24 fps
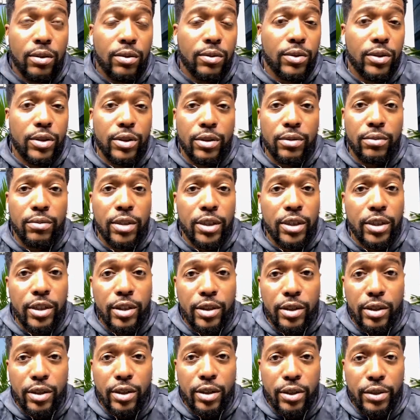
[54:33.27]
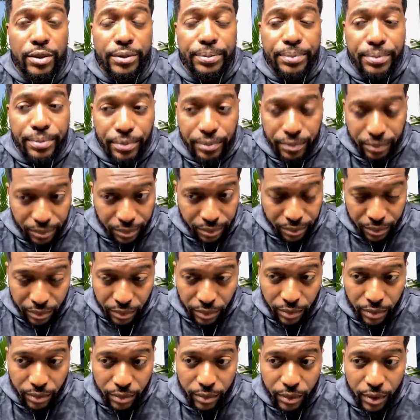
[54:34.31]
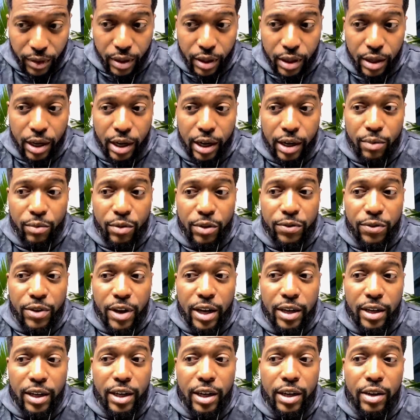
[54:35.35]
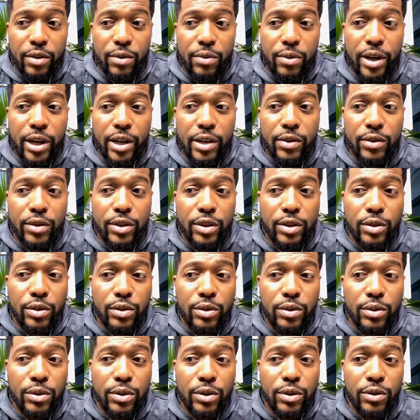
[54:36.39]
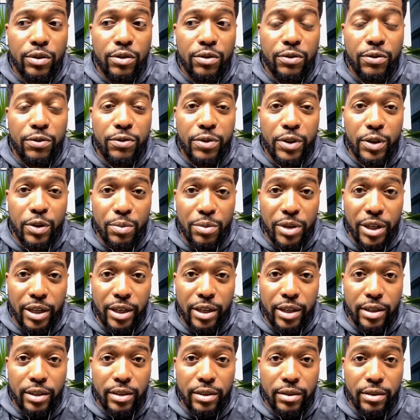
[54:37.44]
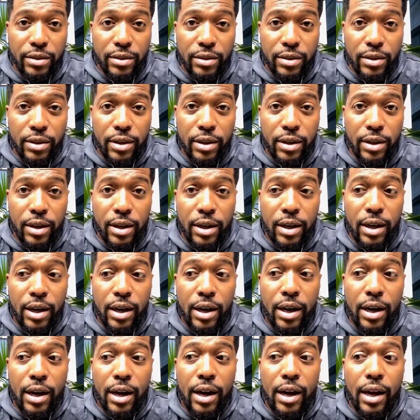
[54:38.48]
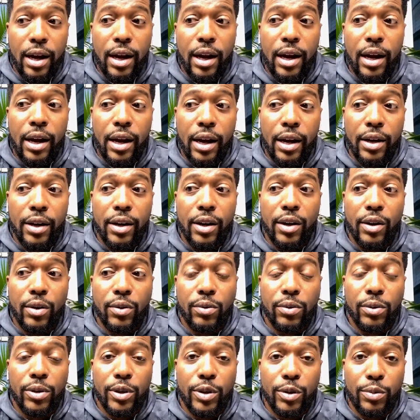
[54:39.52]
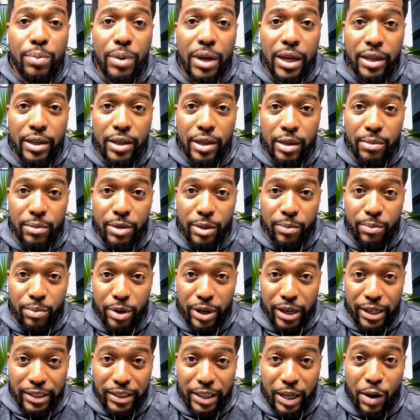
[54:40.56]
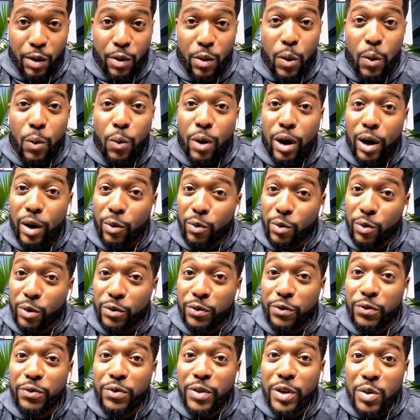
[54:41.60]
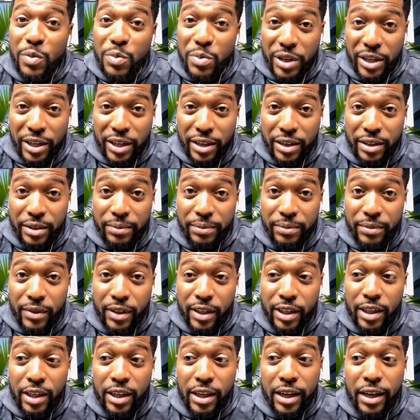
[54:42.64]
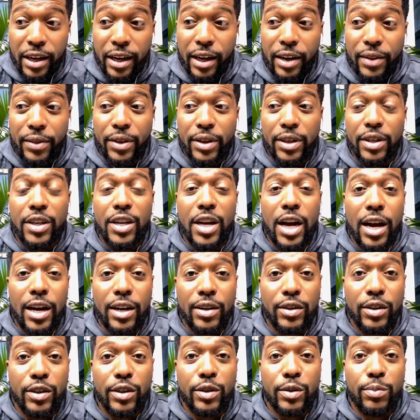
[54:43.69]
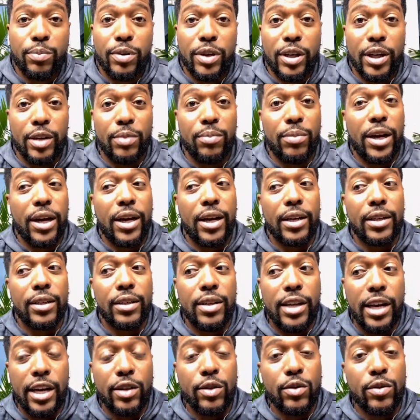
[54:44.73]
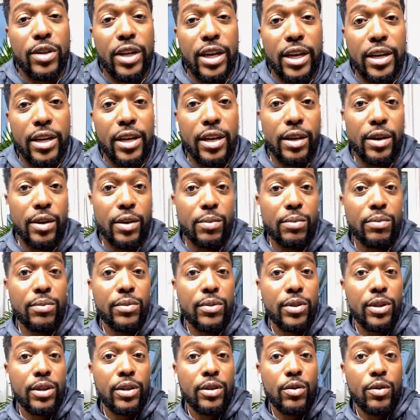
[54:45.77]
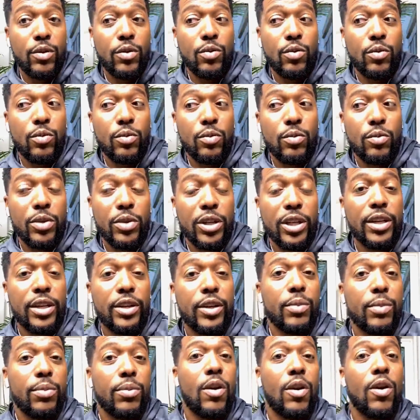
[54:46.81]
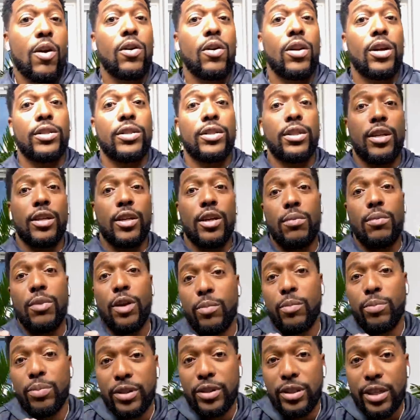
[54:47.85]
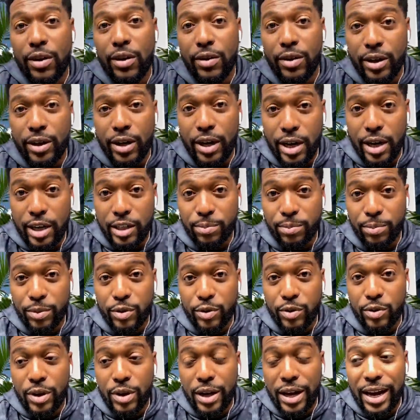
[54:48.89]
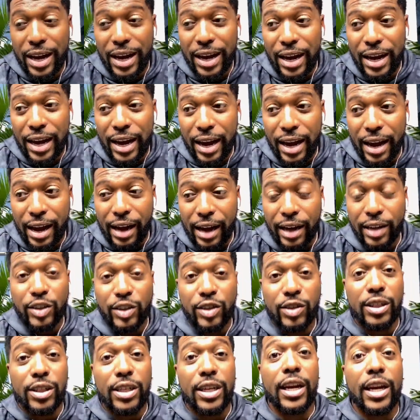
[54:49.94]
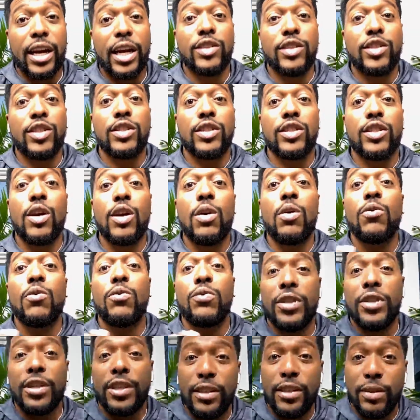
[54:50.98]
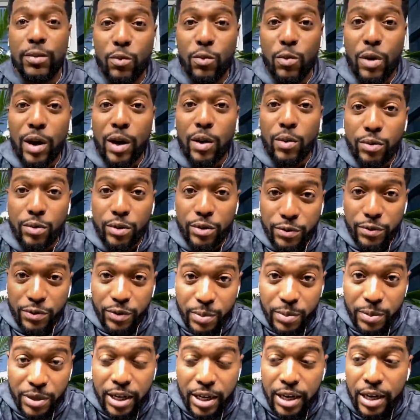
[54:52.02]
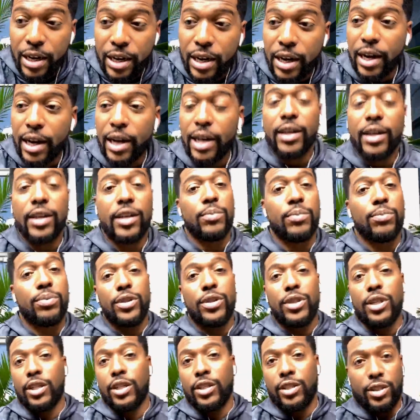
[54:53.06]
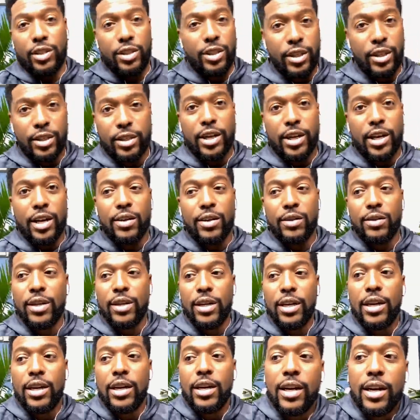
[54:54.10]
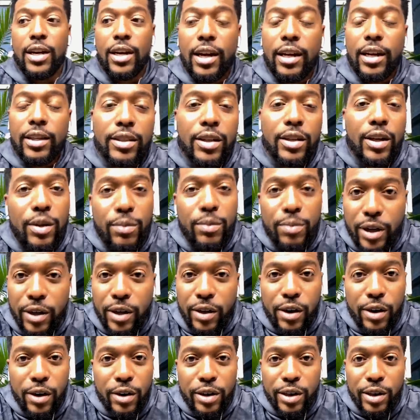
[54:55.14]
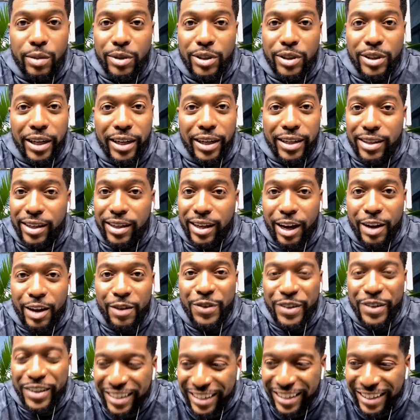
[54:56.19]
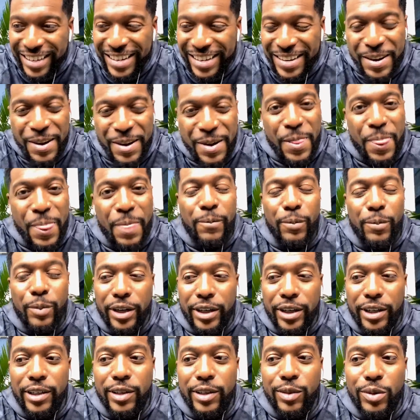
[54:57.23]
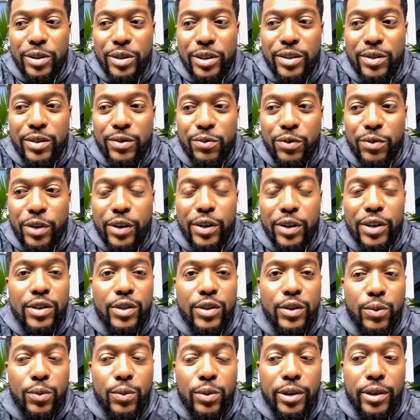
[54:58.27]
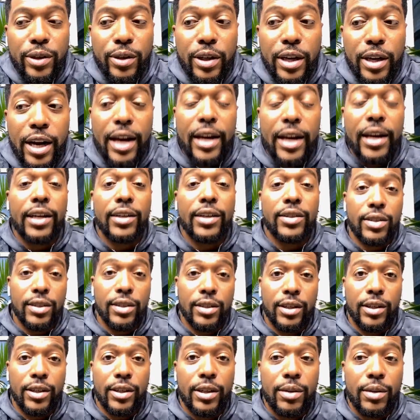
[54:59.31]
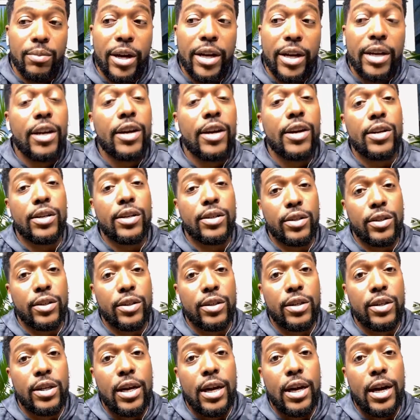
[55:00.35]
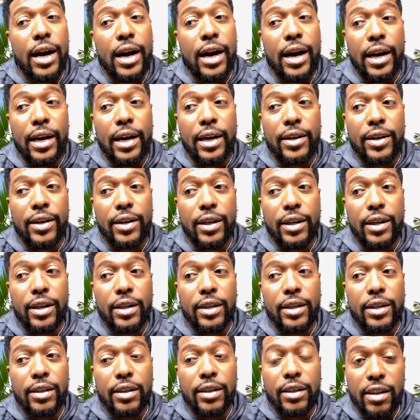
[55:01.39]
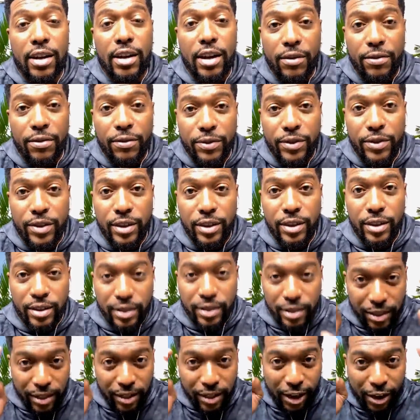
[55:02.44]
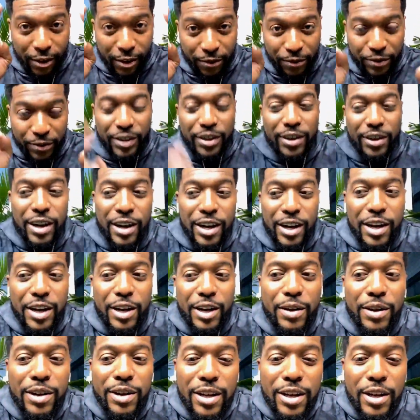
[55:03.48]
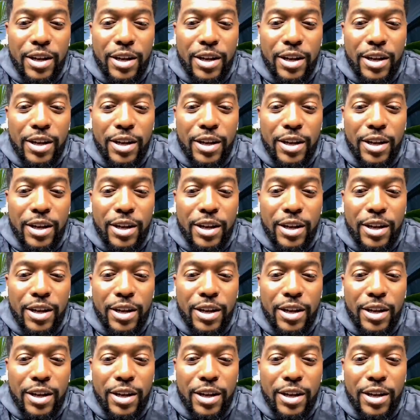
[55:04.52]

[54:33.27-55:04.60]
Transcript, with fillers: over a year ago. Wow. And we finally get wow. around to filming it, and a real pandemic breaks out while we're filming it. Wow. And the doctor, played by Daniel Dae Kim, who we end up calling to come help us out in the hospital, actually catches COVID while we're filming, and then the production shuts down. That's right. Talk about art imitating life. Brother, it was very surreal. And I, incidentally, my character had uh, left left uh,